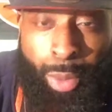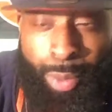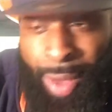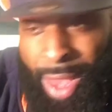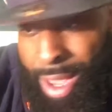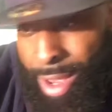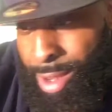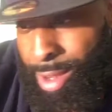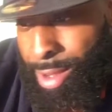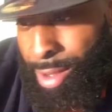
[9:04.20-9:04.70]

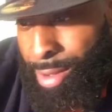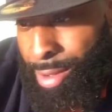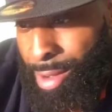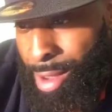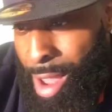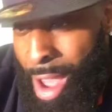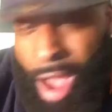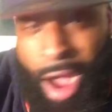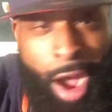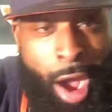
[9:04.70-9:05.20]
Payton,
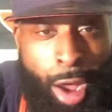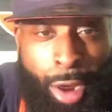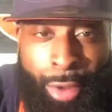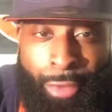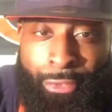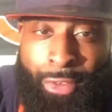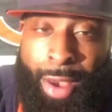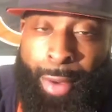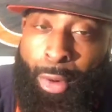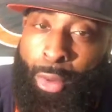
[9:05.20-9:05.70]
our Hall
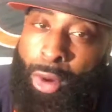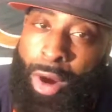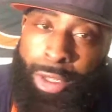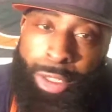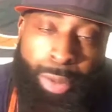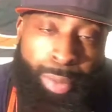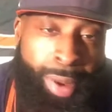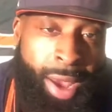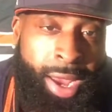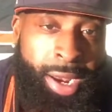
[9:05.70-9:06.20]
of Famer
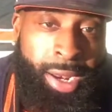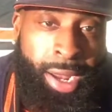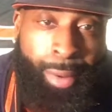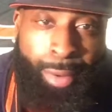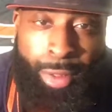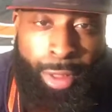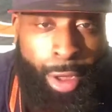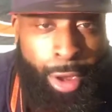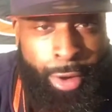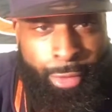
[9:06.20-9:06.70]
Walter Payton,
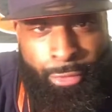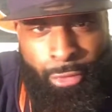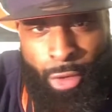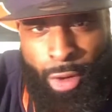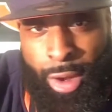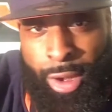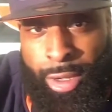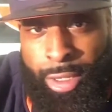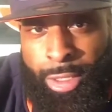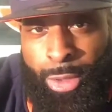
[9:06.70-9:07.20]
number
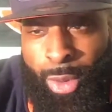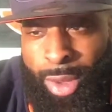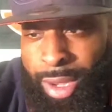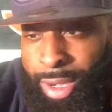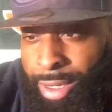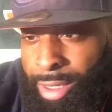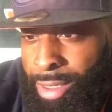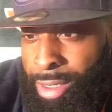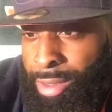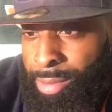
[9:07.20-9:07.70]
34,
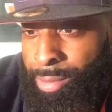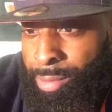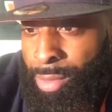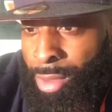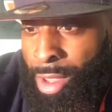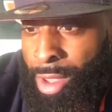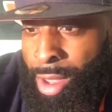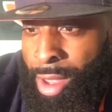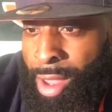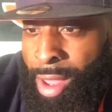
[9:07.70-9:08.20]
Sweetness,
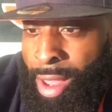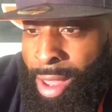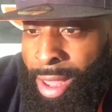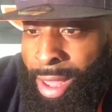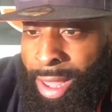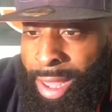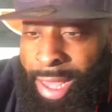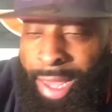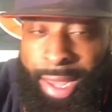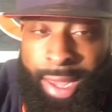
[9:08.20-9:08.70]

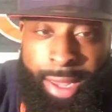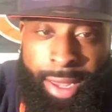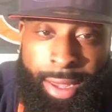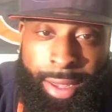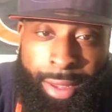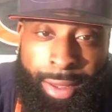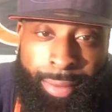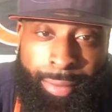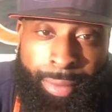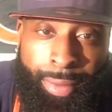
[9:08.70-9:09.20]

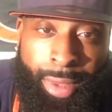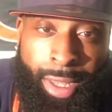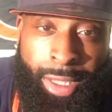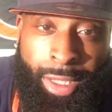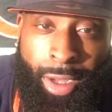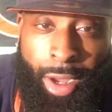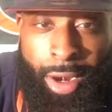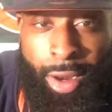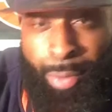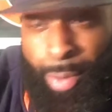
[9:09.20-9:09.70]
he is
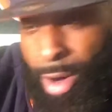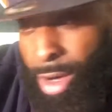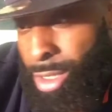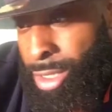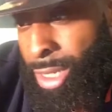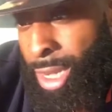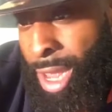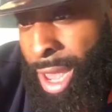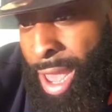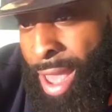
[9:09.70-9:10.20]
the only
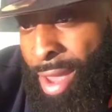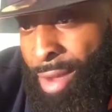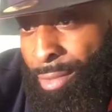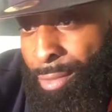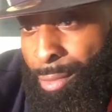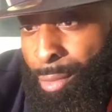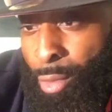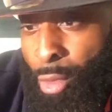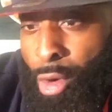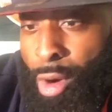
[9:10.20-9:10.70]
person to
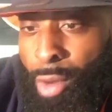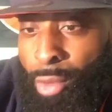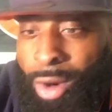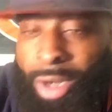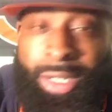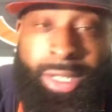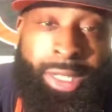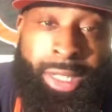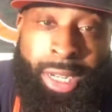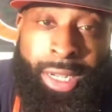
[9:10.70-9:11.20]
have more
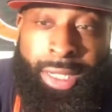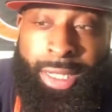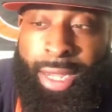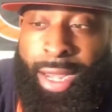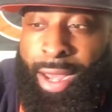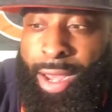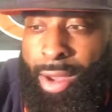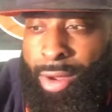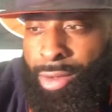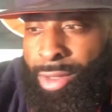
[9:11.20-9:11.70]
rushing
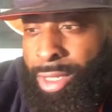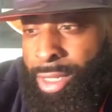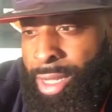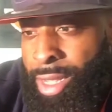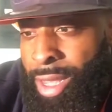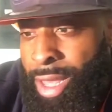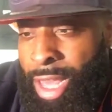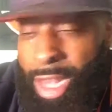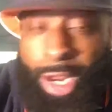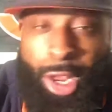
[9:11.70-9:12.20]
touchdowns
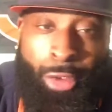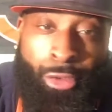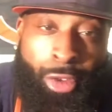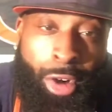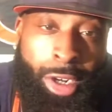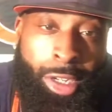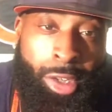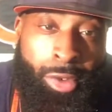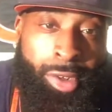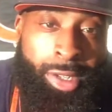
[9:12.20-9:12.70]
in his
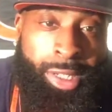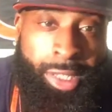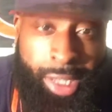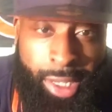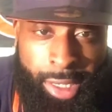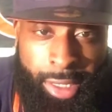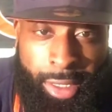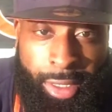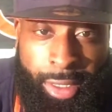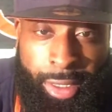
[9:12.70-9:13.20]
first 3
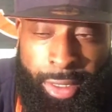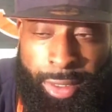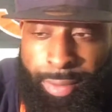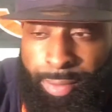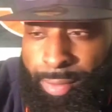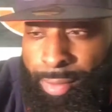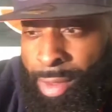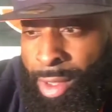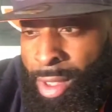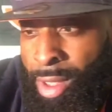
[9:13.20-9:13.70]
seasons.
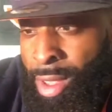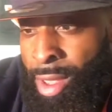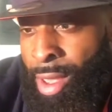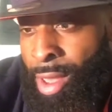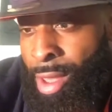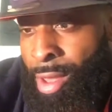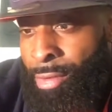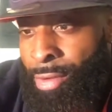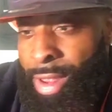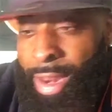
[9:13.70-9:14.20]

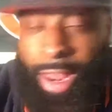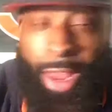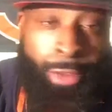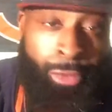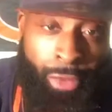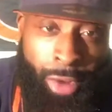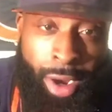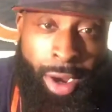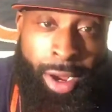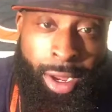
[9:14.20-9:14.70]
And
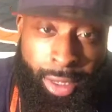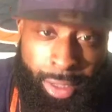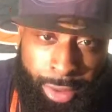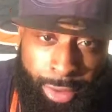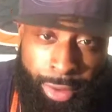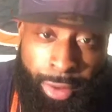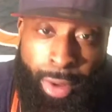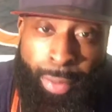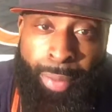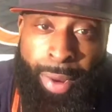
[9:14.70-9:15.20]
that's for
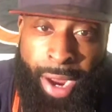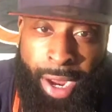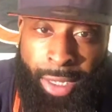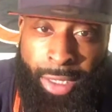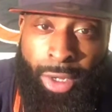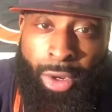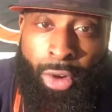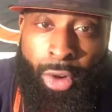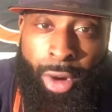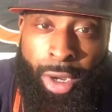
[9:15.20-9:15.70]
us, the
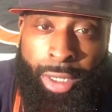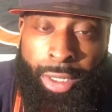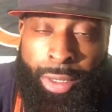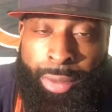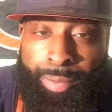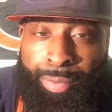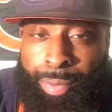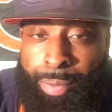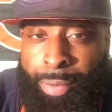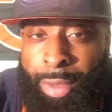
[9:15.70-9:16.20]
Bears, of course.
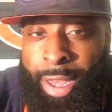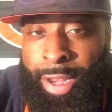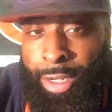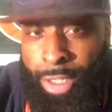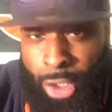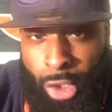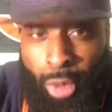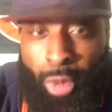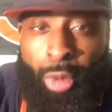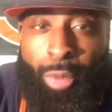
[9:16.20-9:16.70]
In the
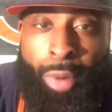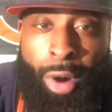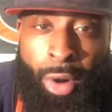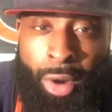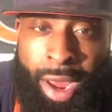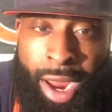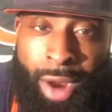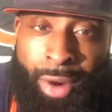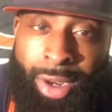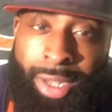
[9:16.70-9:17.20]
Super
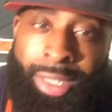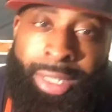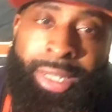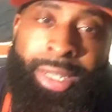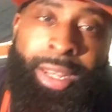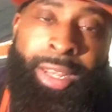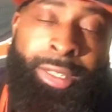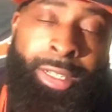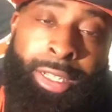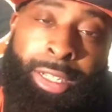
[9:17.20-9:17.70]
Bowl era,
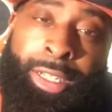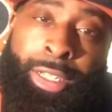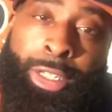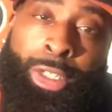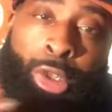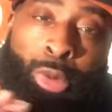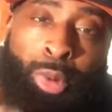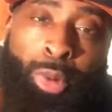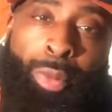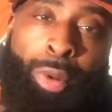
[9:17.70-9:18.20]
it's in the
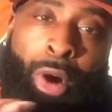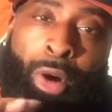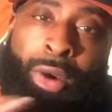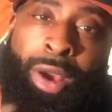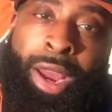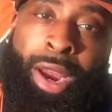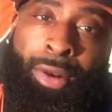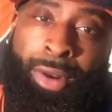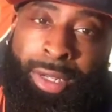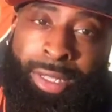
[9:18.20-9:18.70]
Super Bowl
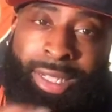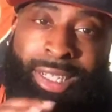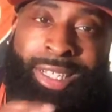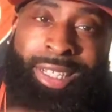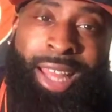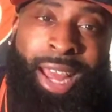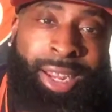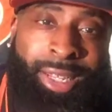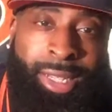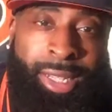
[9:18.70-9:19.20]
era
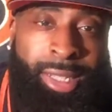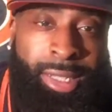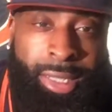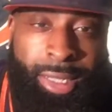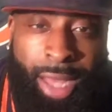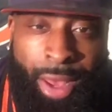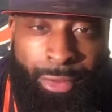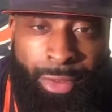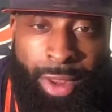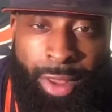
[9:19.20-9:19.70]
since
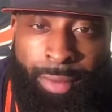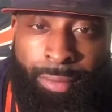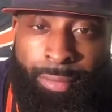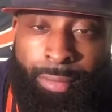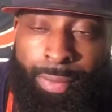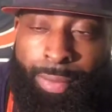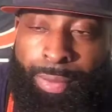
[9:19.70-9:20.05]
1970.